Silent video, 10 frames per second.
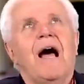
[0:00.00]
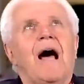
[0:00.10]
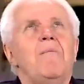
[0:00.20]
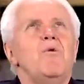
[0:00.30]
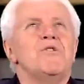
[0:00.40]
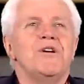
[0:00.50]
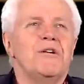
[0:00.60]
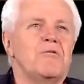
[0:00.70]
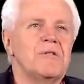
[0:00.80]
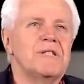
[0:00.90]
How more
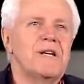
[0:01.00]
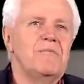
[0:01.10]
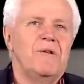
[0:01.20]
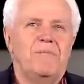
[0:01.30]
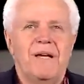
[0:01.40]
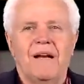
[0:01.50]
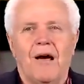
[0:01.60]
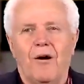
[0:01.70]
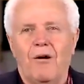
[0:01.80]
generous can we be in our